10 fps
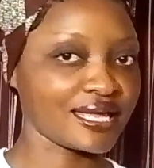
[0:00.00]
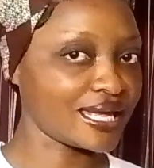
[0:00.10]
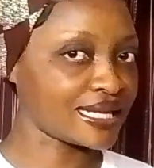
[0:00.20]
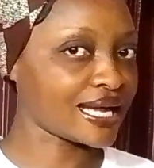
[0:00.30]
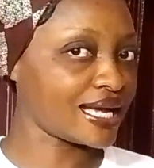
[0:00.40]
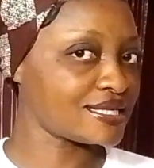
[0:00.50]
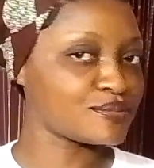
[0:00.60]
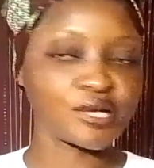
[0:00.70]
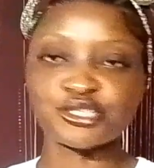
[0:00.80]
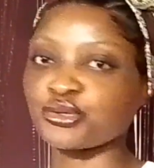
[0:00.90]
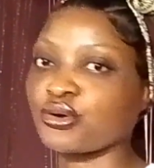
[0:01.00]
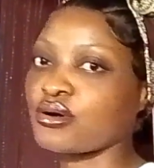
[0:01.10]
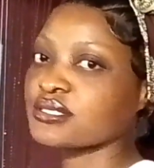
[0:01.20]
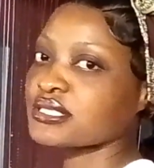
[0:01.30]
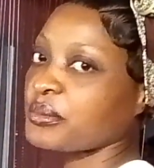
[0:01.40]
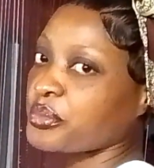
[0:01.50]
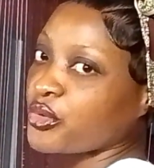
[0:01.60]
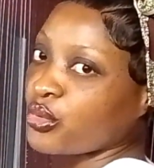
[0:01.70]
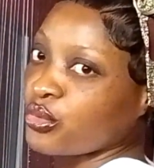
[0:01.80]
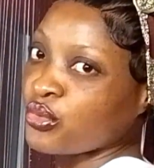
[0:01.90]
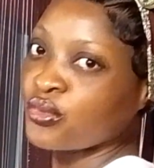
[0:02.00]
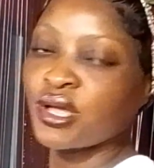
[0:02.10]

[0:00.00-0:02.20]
a nice, mature, simple,